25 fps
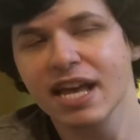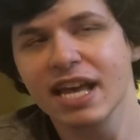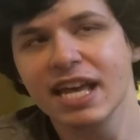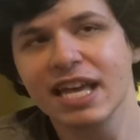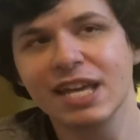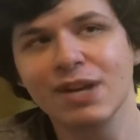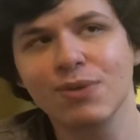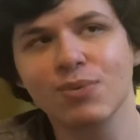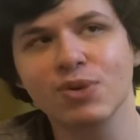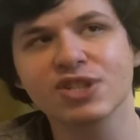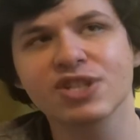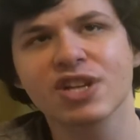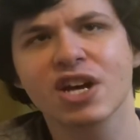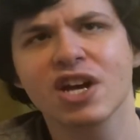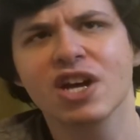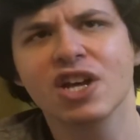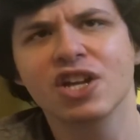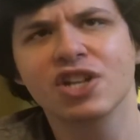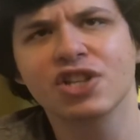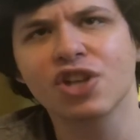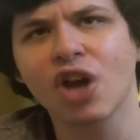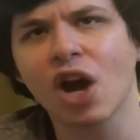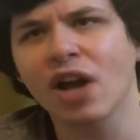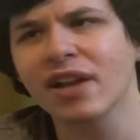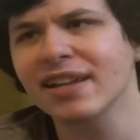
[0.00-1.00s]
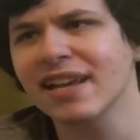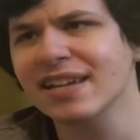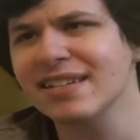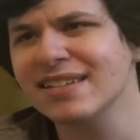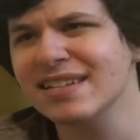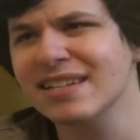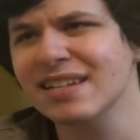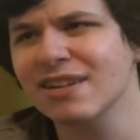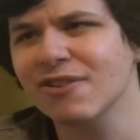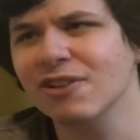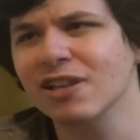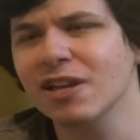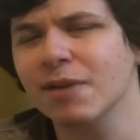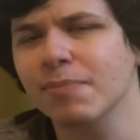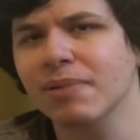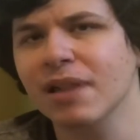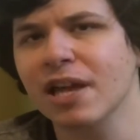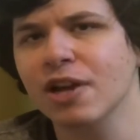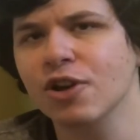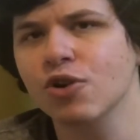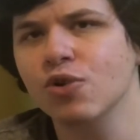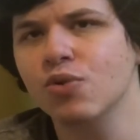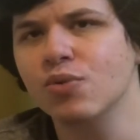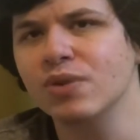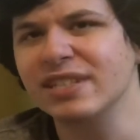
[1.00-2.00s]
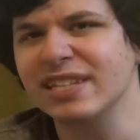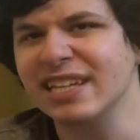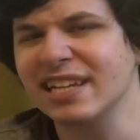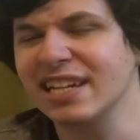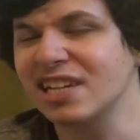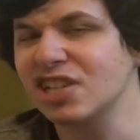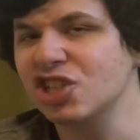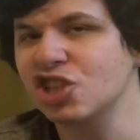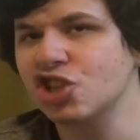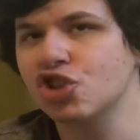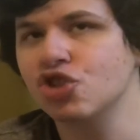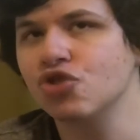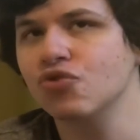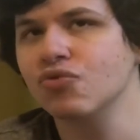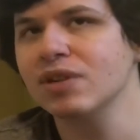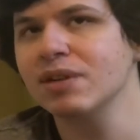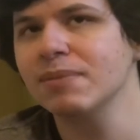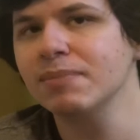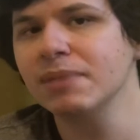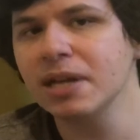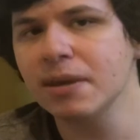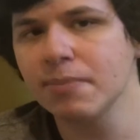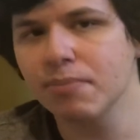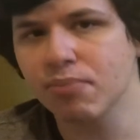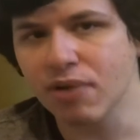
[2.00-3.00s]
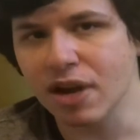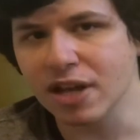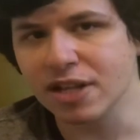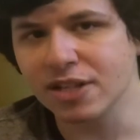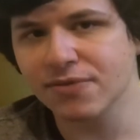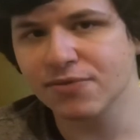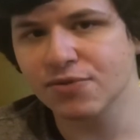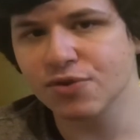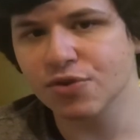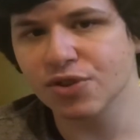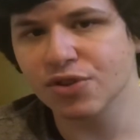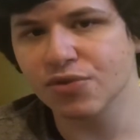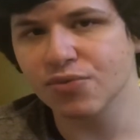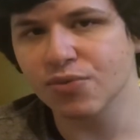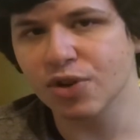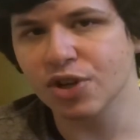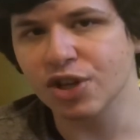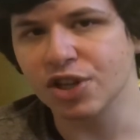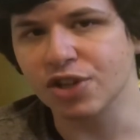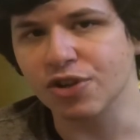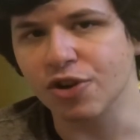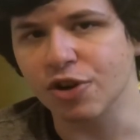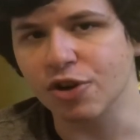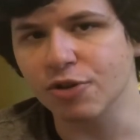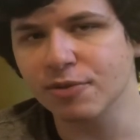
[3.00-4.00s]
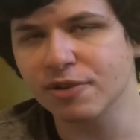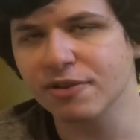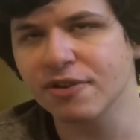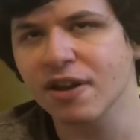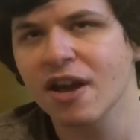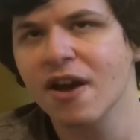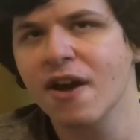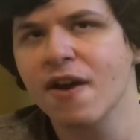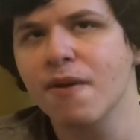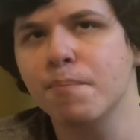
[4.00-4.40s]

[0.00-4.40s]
He was not necessarily a player who was extremely impressive during the rookie tournament.